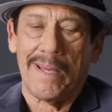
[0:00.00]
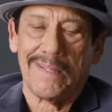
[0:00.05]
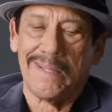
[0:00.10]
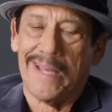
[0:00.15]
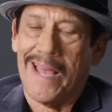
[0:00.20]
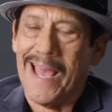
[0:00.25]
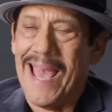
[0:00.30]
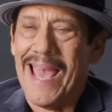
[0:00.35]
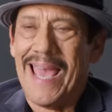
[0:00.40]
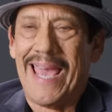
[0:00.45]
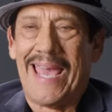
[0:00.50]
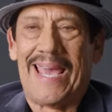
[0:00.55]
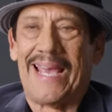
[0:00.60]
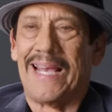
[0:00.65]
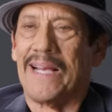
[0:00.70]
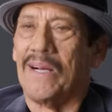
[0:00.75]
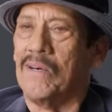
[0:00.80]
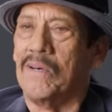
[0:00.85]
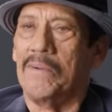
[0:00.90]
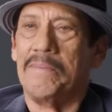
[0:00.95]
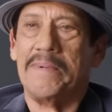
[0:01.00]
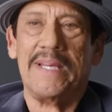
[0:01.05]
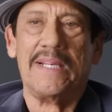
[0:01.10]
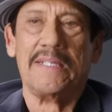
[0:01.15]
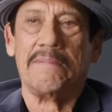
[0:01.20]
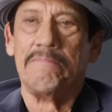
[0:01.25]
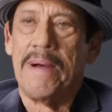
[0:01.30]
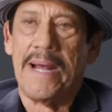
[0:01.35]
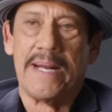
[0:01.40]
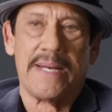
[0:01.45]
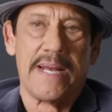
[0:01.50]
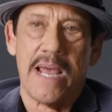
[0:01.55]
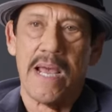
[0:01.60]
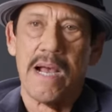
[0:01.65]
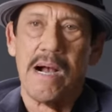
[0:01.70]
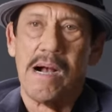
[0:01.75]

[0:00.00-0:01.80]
I said, hey, homie, it's my day